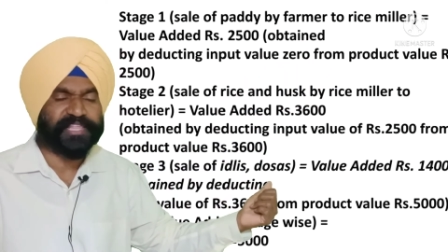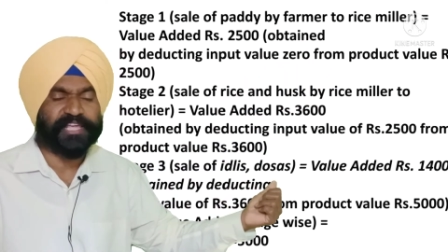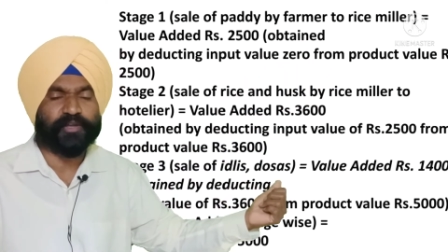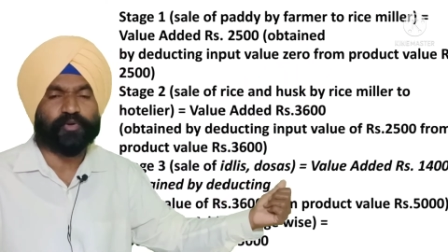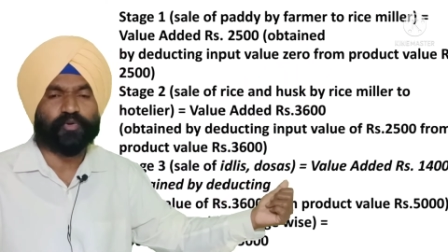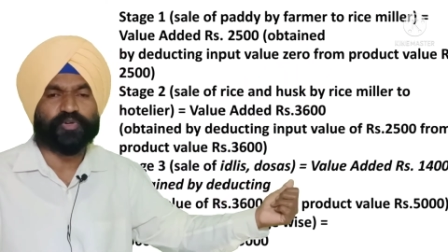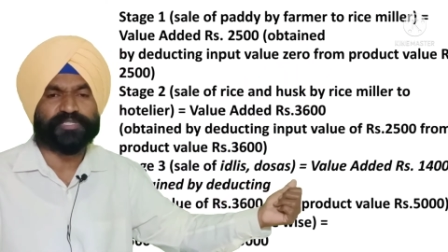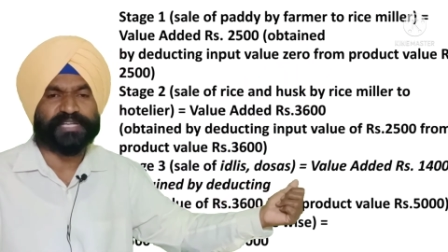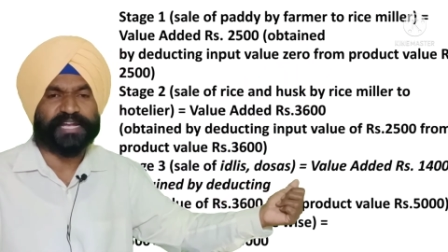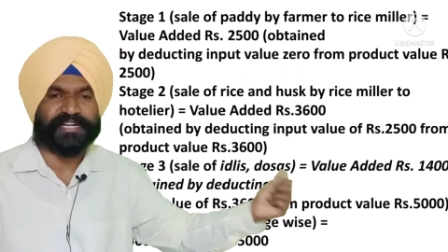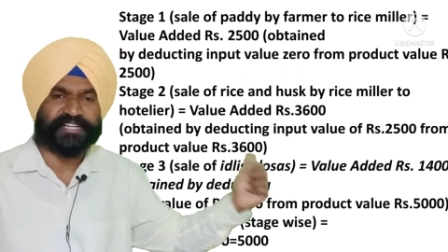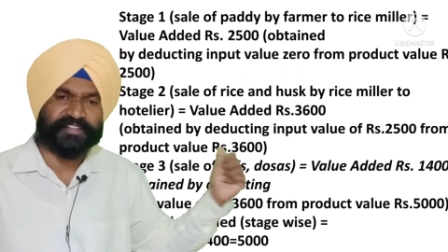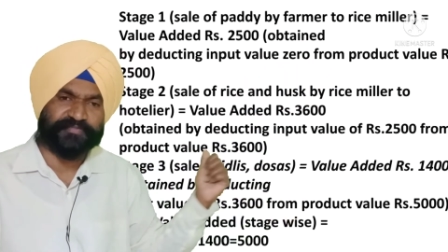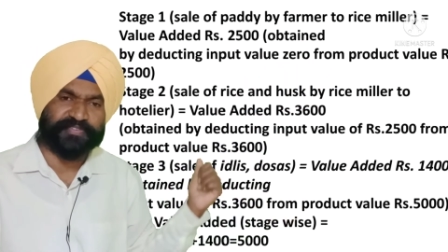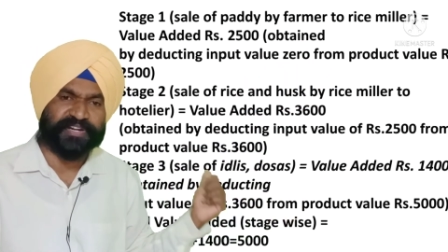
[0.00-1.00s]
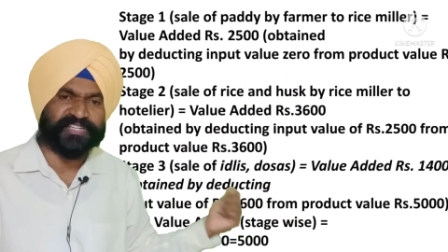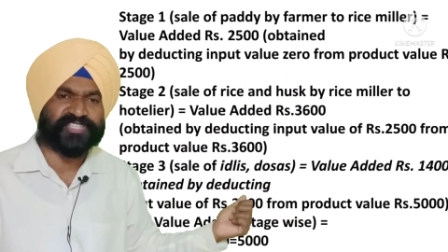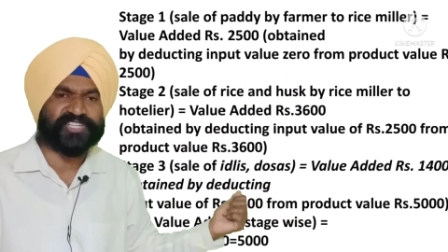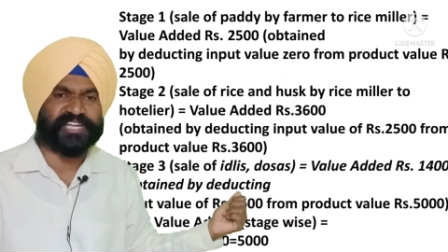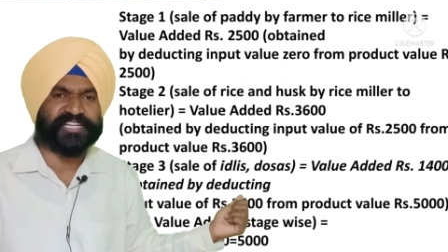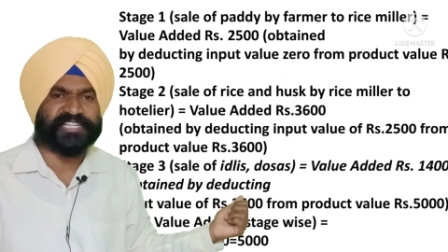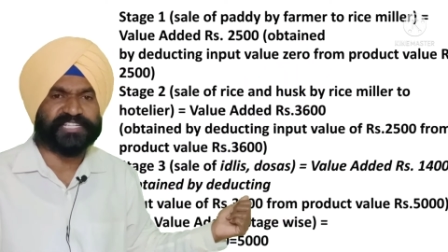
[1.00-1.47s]
goods at different
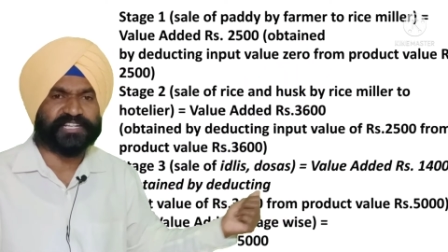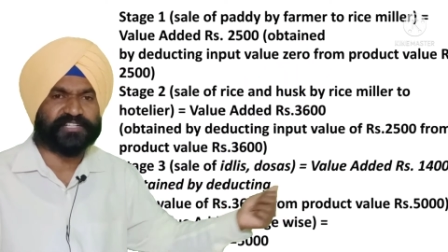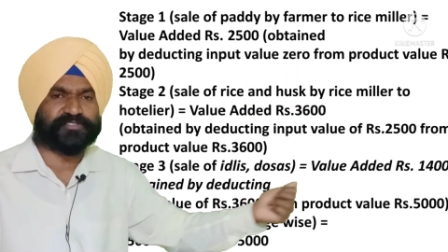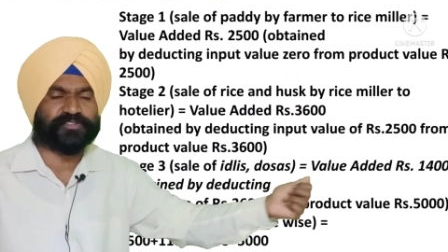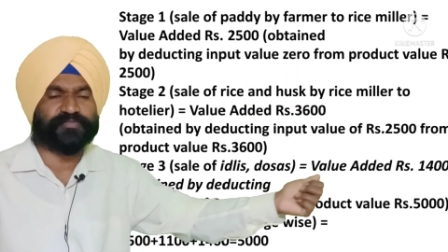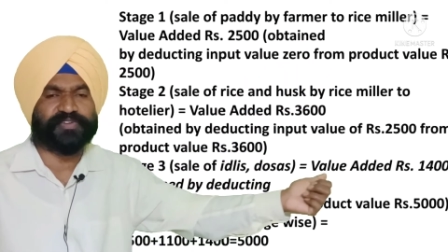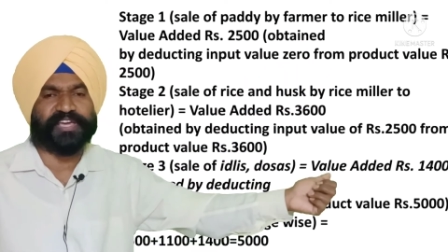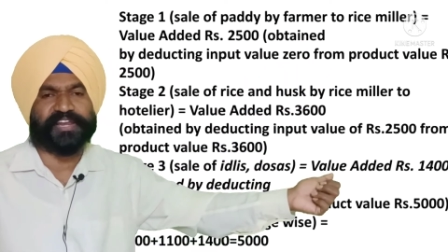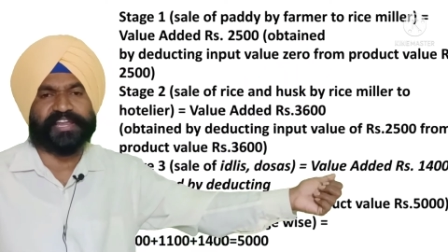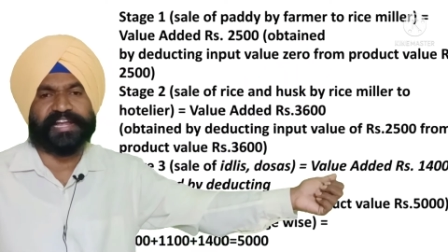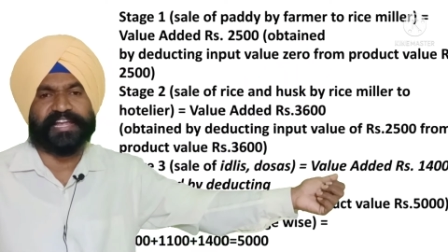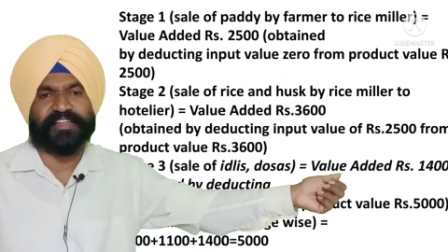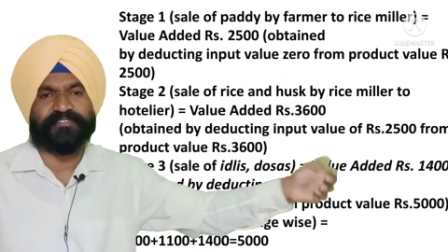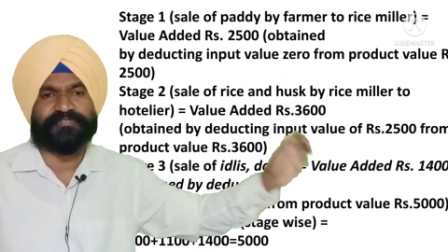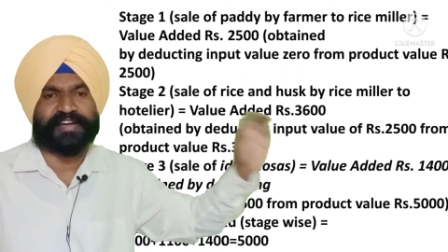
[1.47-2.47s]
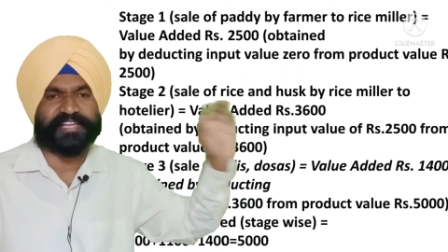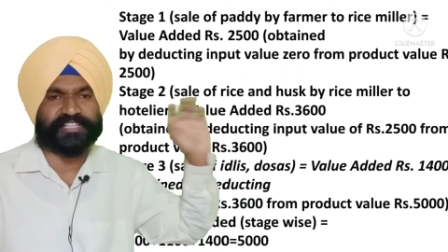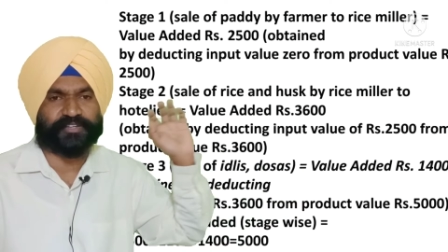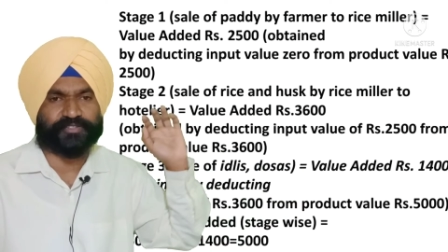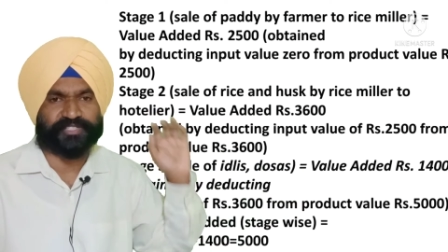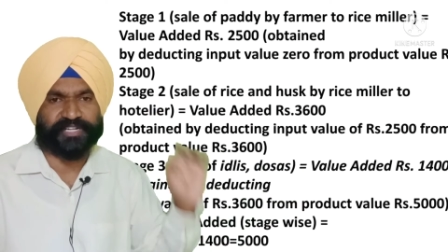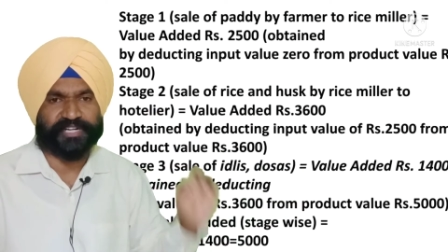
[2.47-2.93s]
stages also, we are getting
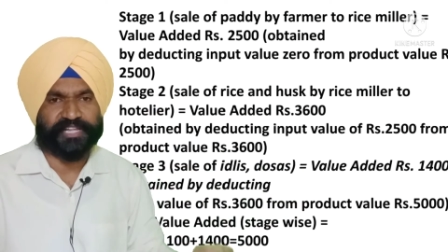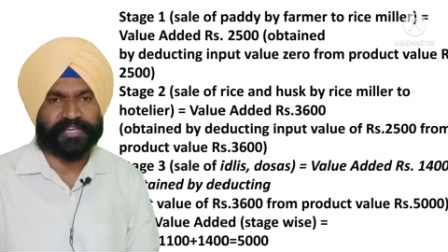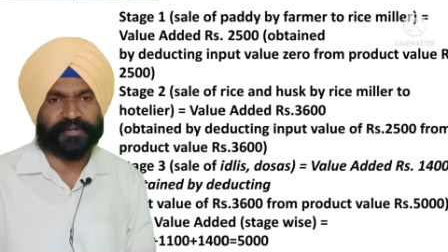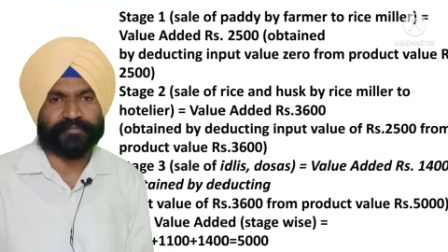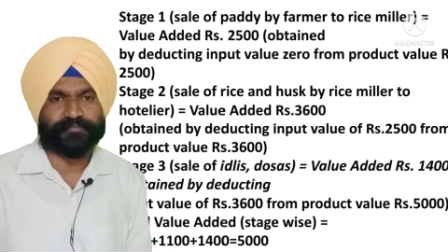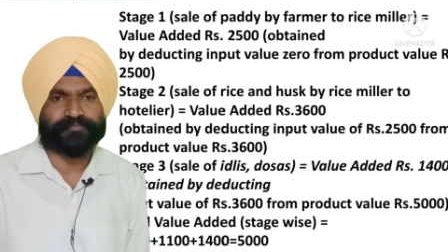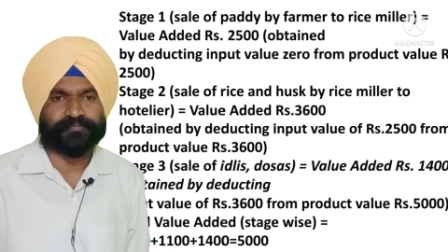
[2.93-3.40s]
5,000 here.